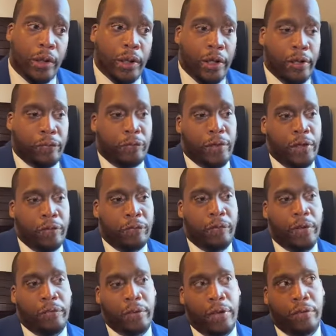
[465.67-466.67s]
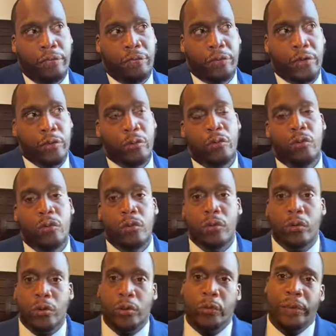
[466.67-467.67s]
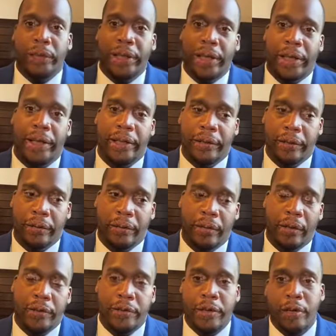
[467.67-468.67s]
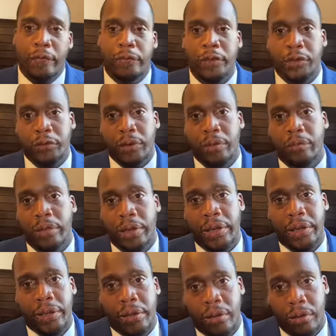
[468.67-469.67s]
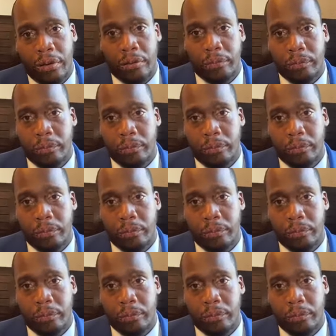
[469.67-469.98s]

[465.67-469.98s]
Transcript: if you create another stream of income,